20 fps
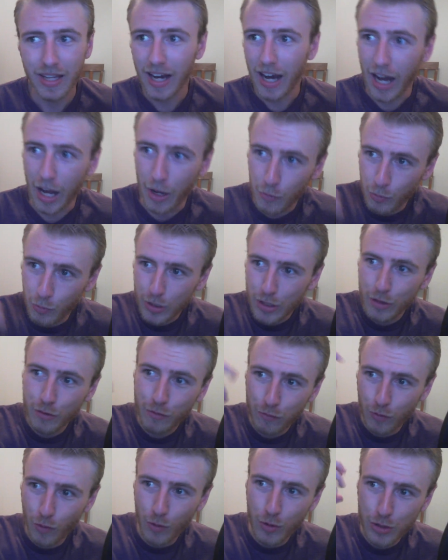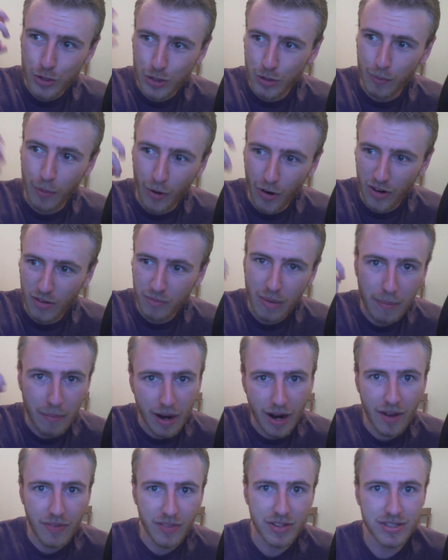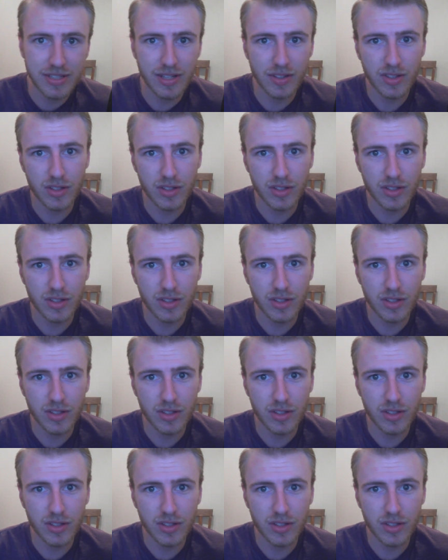I reinforced the part of my mind that said